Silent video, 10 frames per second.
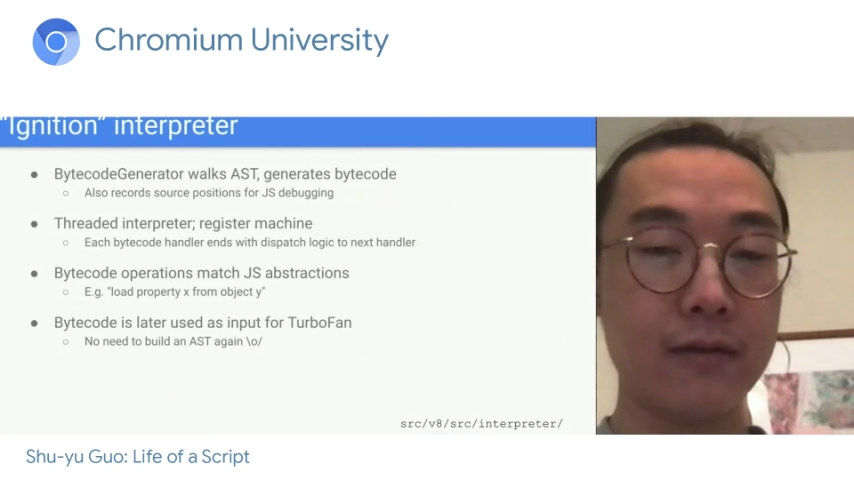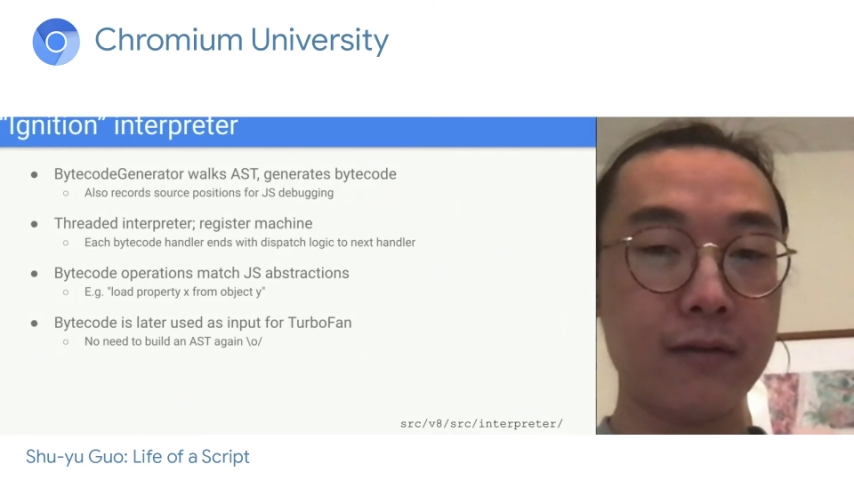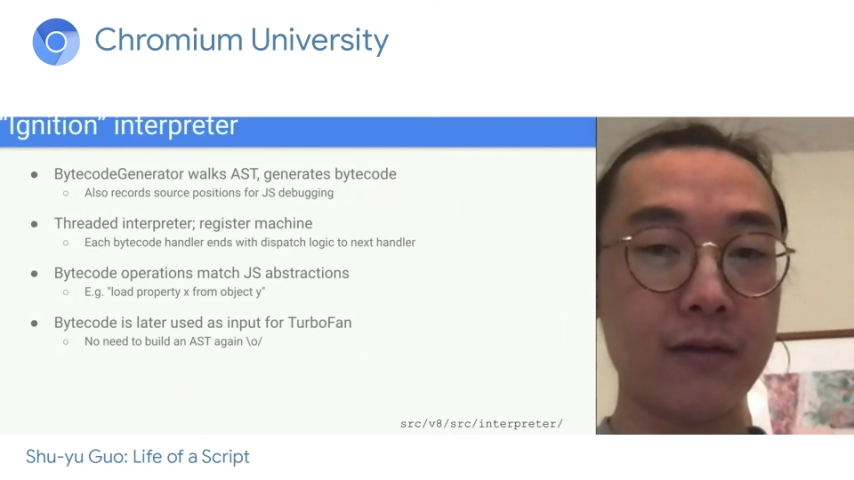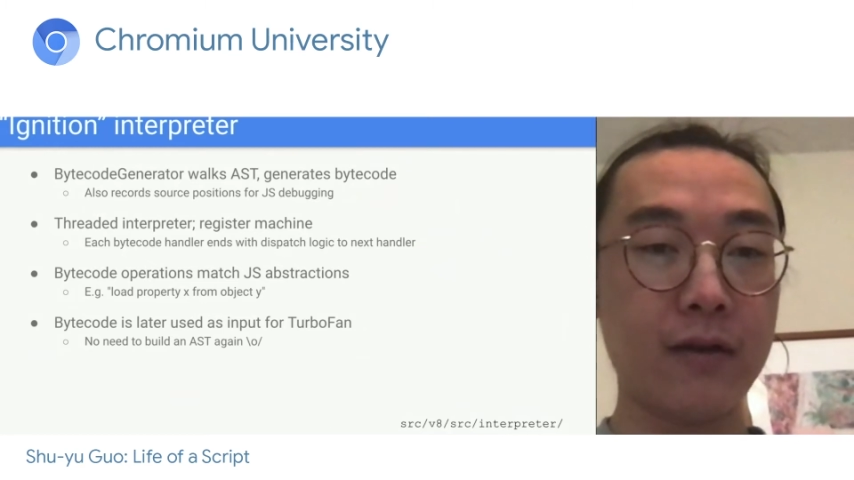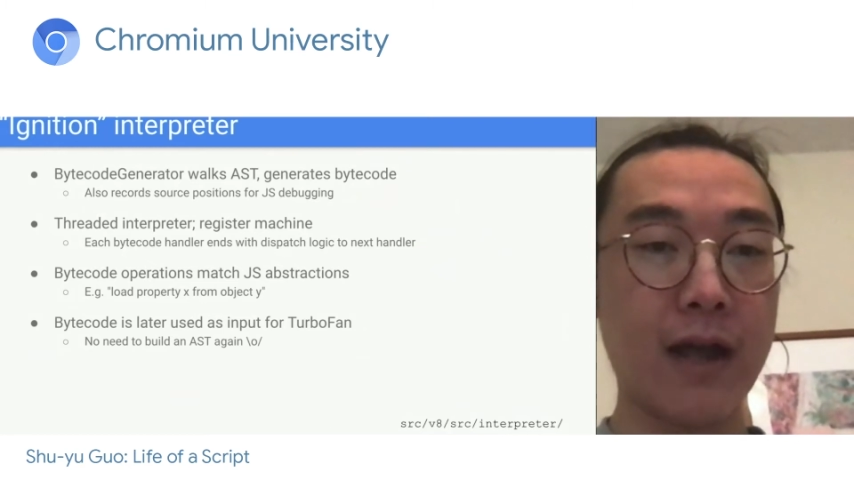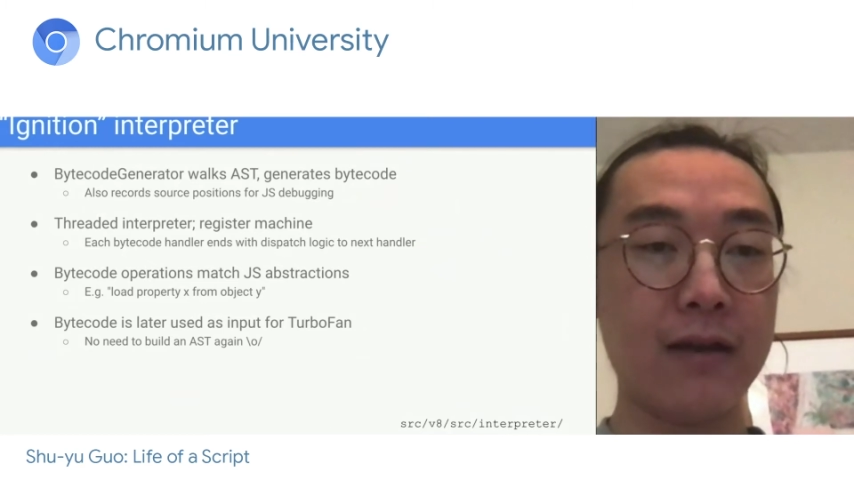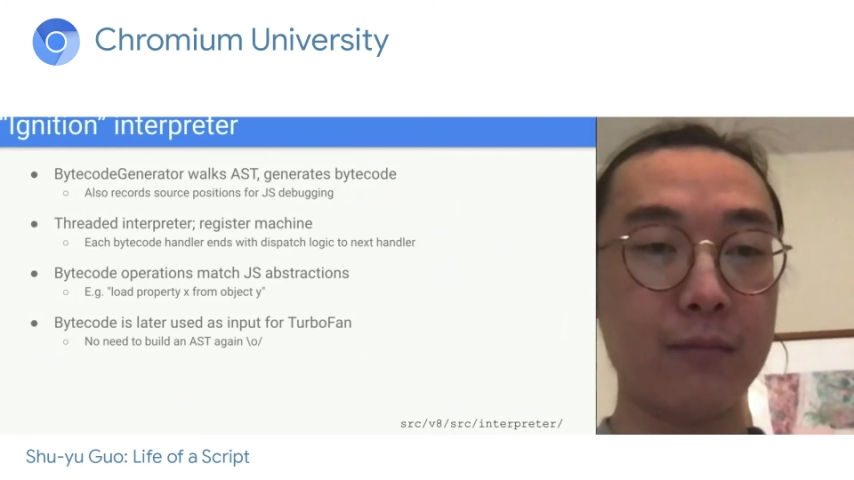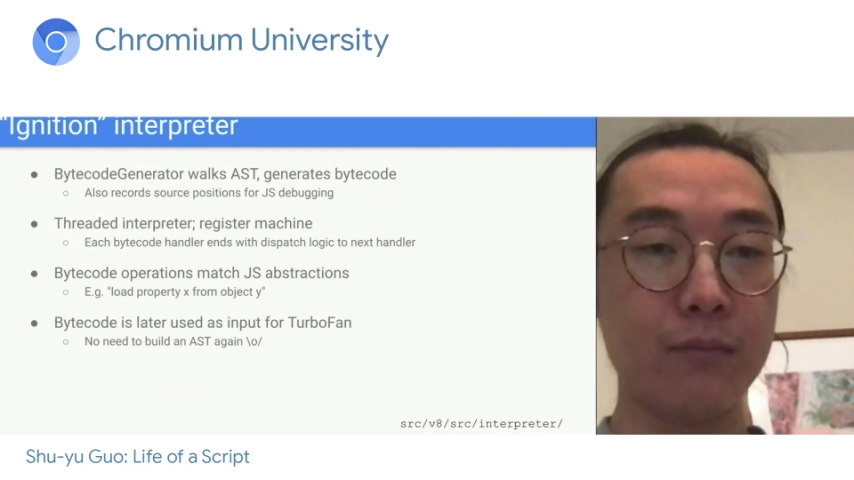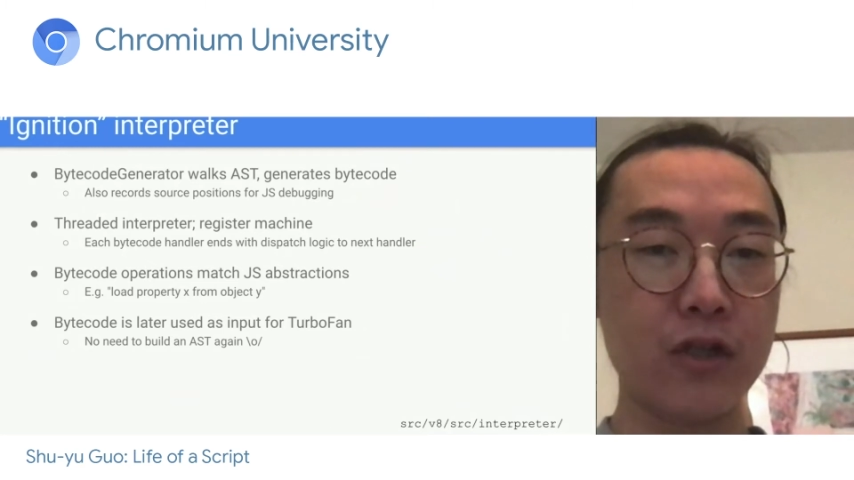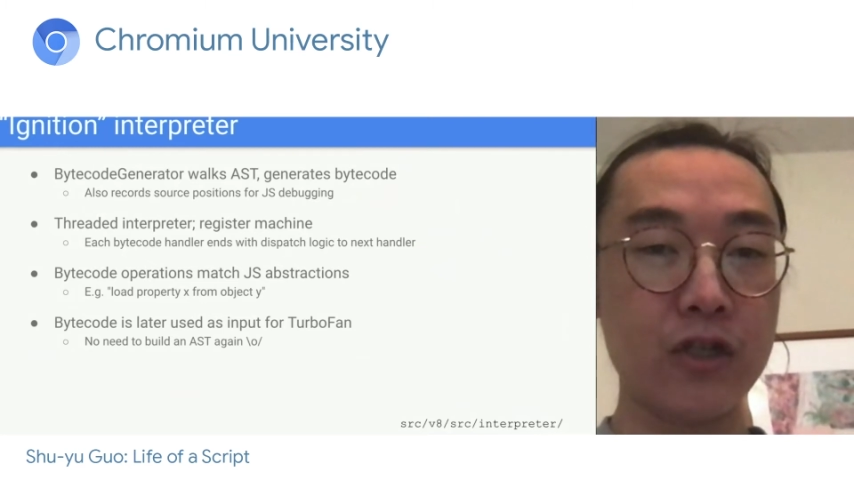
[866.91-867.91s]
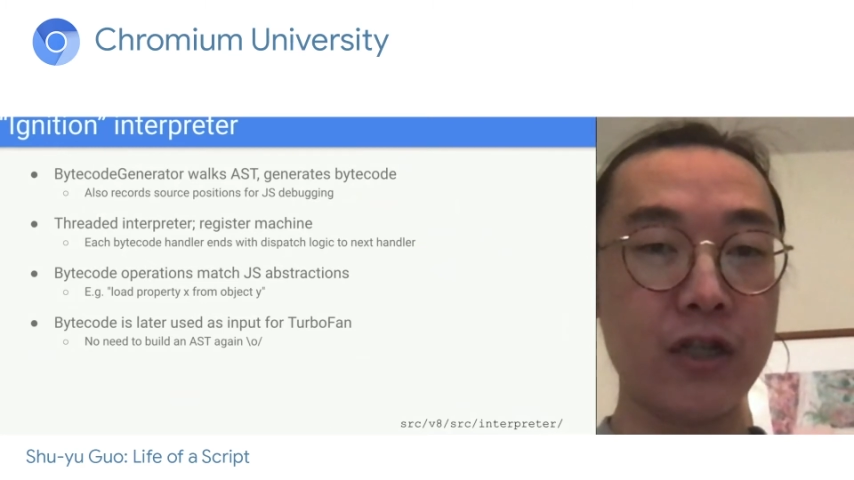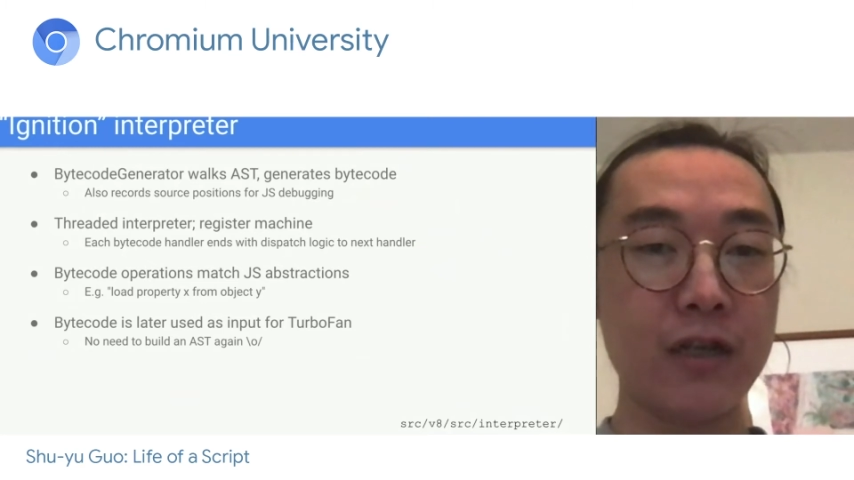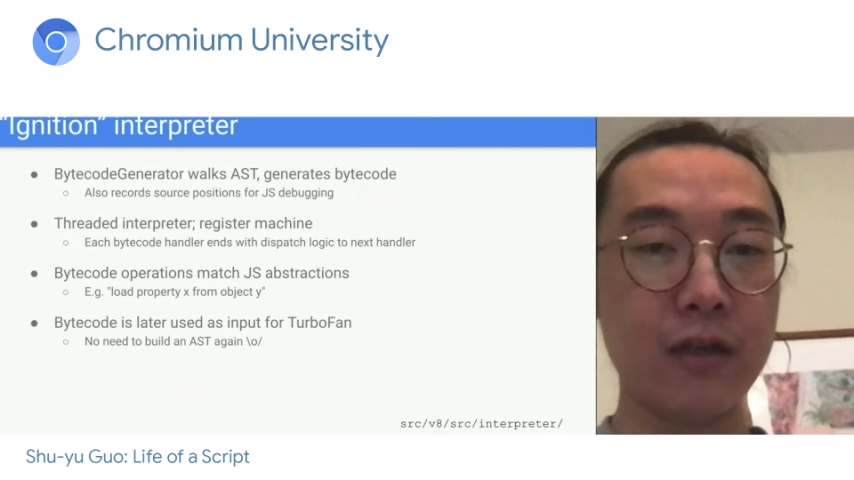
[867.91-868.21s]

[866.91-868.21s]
They're not machine